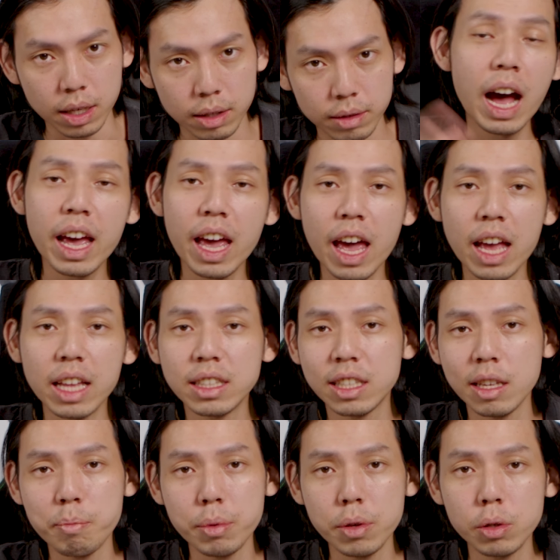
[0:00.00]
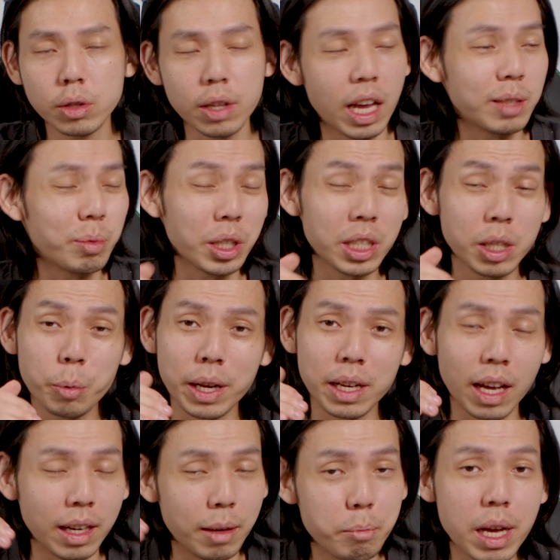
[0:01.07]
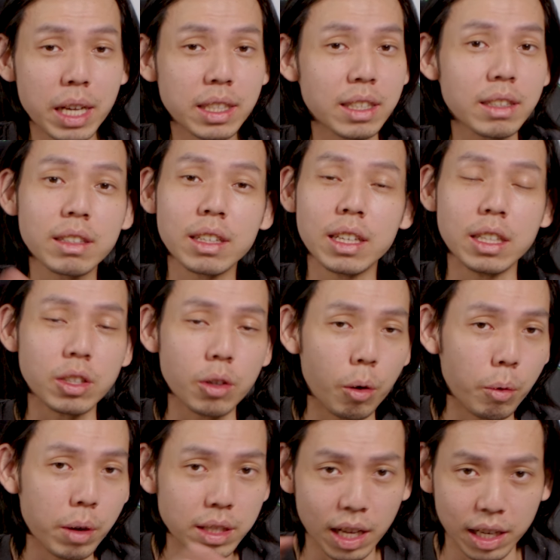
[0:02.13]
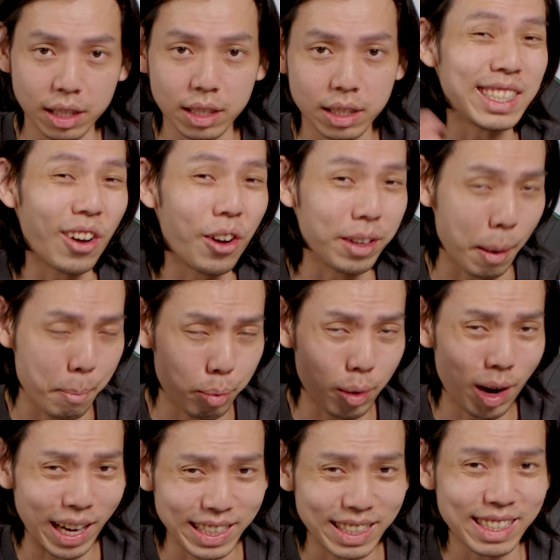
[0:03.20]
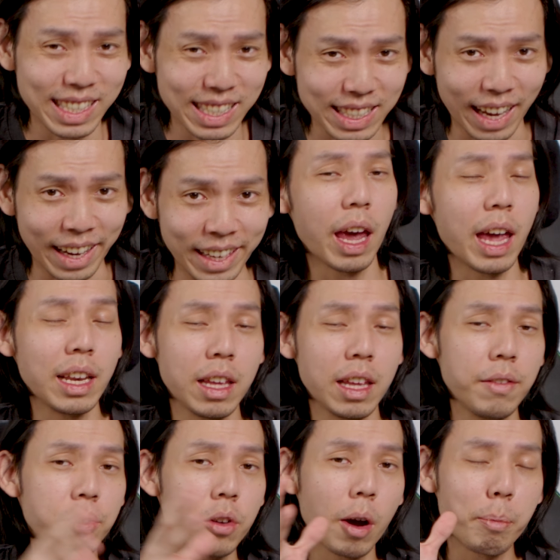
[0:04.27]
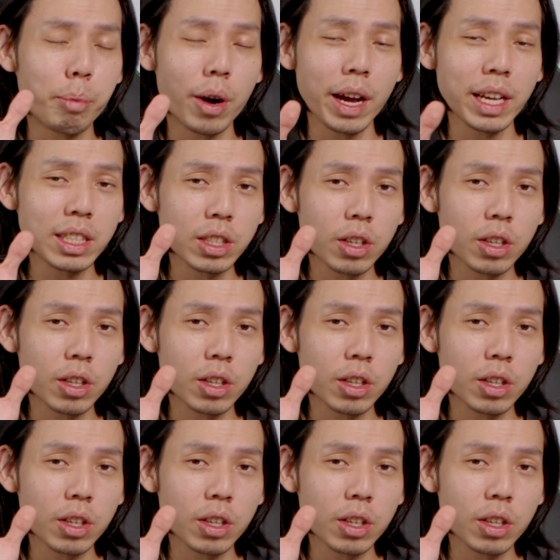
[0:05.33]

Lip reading: High-end CPUs, especially when they are the best, is always like this. It's on the pricey side. And if you're price